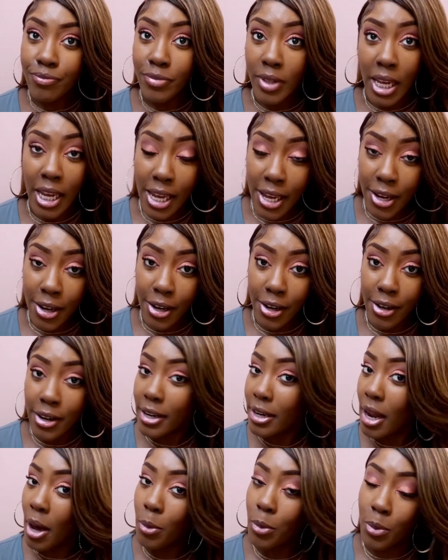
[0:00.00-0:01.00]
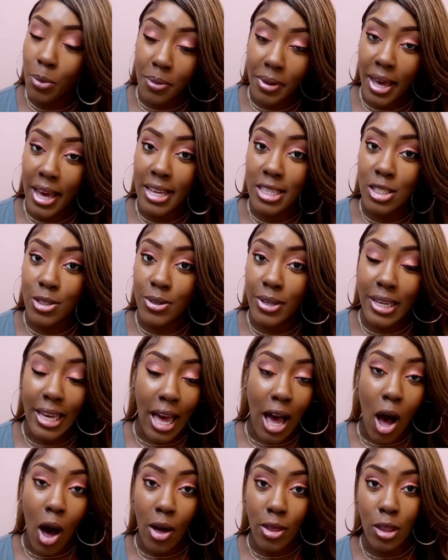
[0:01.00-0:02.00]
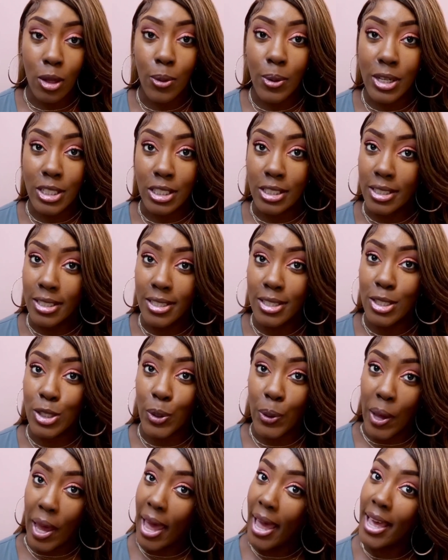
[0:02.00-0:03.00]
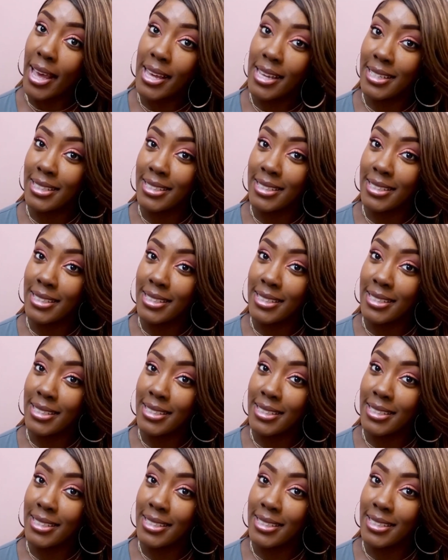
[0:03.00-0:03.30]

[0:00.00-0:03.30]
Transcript: here and I will be answering all the questions, okay?